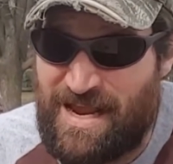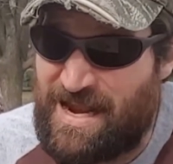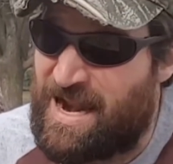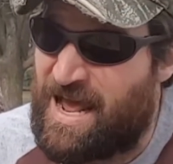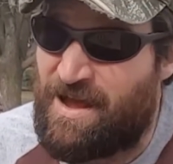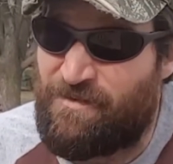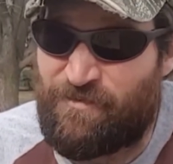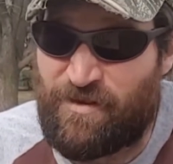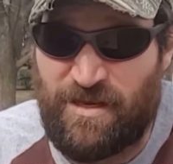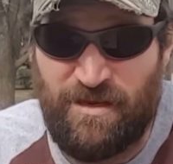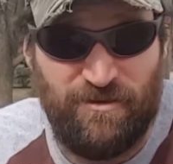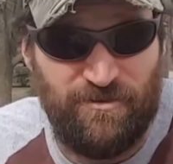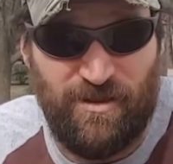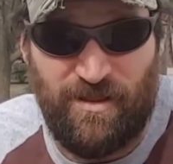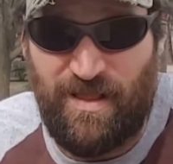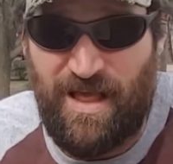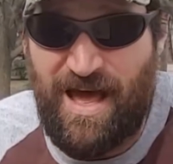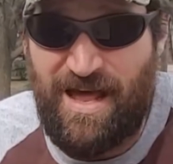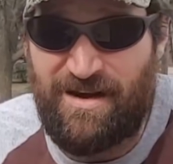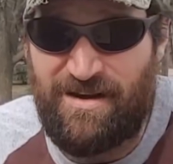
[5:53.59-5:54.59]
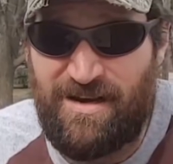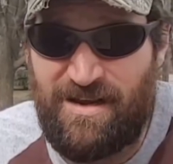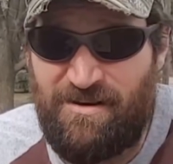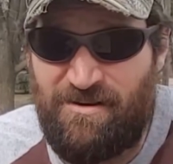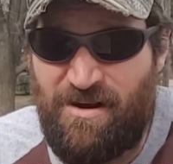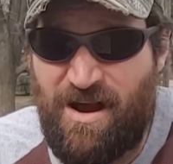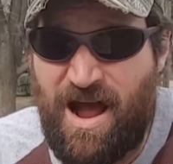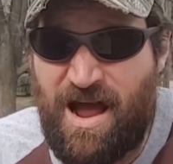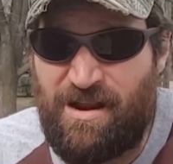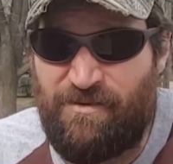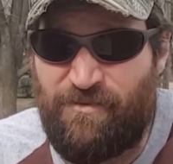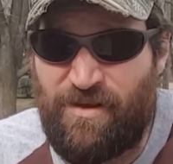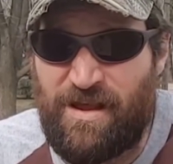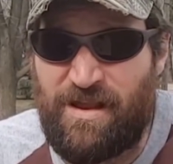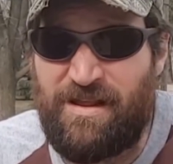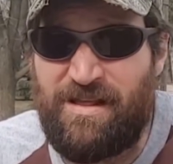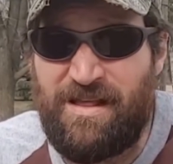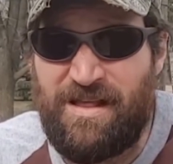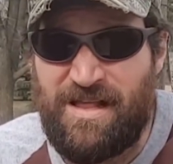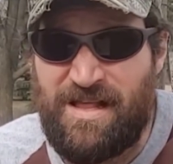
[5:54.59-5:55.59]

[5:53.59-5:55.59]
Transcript: and I've killed a lot of deer out of it.